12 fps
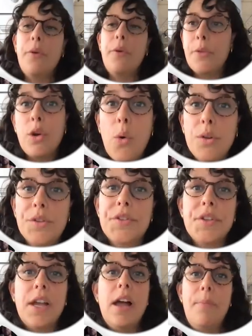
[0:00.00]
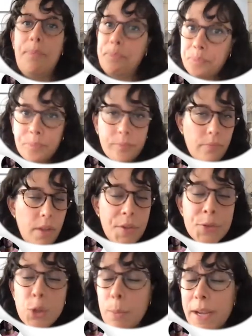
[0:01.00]
the goals
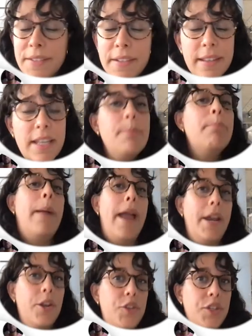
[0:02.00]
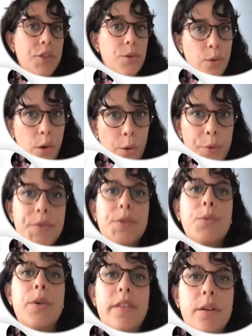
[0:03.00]
So basically managing your goals
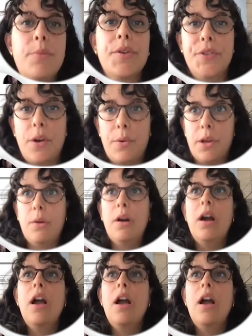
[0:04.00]
within Personio.